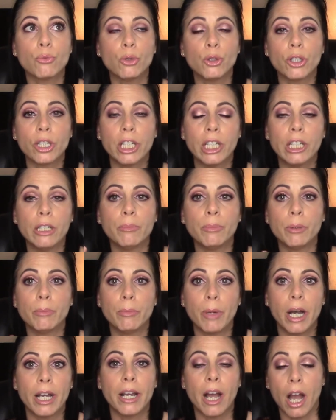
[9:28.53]
will keep
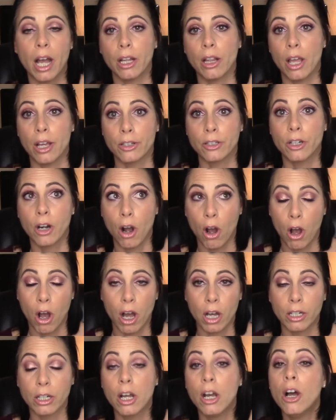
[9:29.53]
my eyeliner
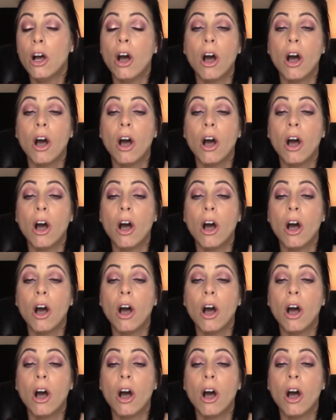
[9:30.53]
on